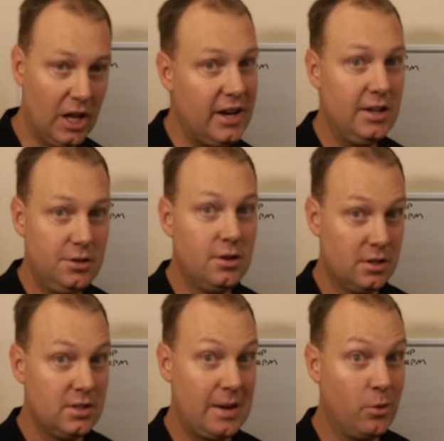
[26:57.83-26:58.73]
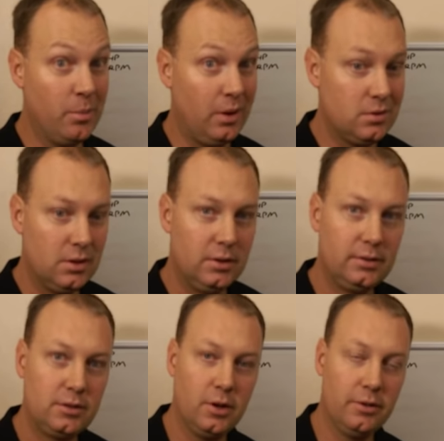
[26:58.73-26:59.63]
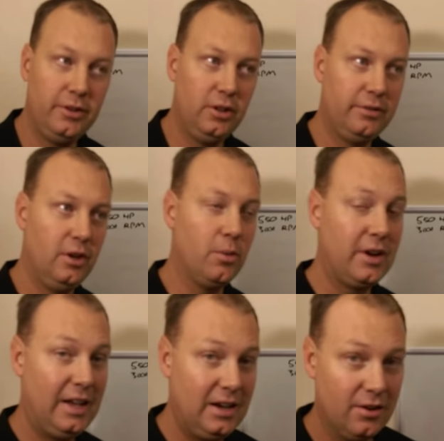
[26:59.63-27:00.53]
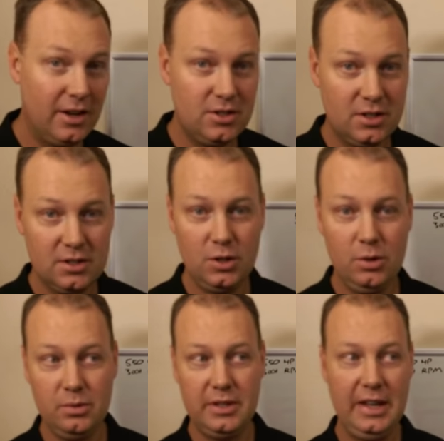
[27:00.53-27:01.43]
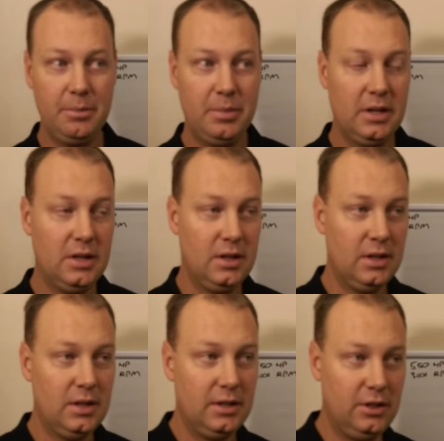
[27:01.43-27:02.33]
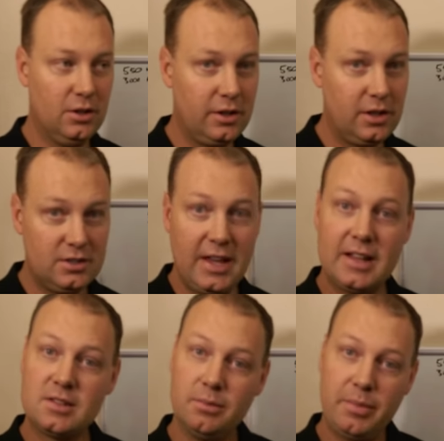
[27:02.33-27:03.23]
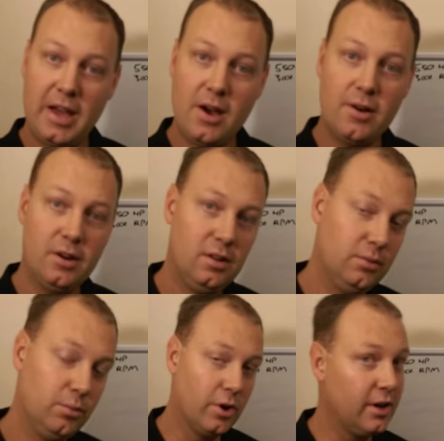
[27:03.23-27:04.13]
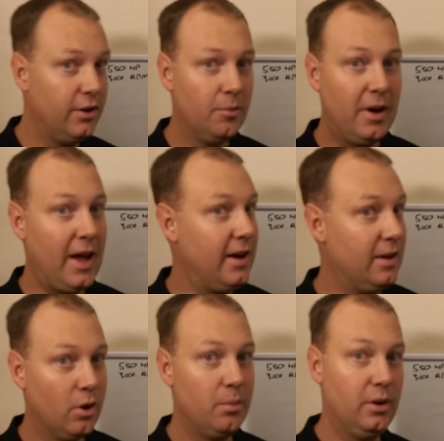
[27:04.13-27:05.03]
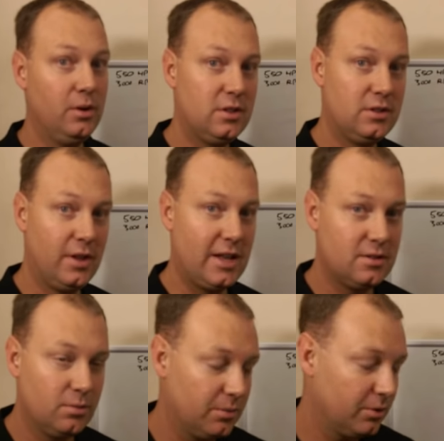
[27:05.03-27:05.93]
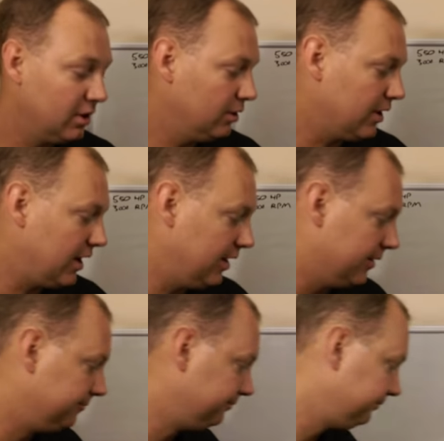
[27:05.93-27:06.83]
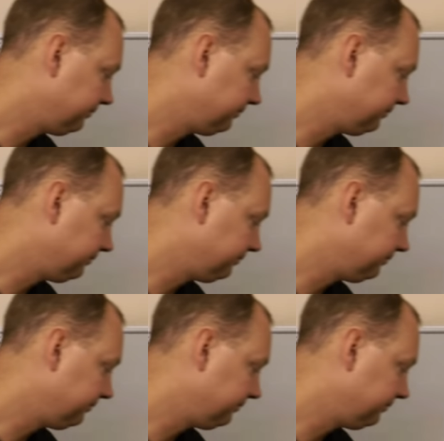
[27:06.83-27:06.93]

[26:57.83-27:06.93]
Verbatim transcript: A lot easier to just add more boost. So if you, if you don't want to get into your engine too deep, and you're looking just to add some power, we're going to do it by adding more boost. So that's what we're going to do right here.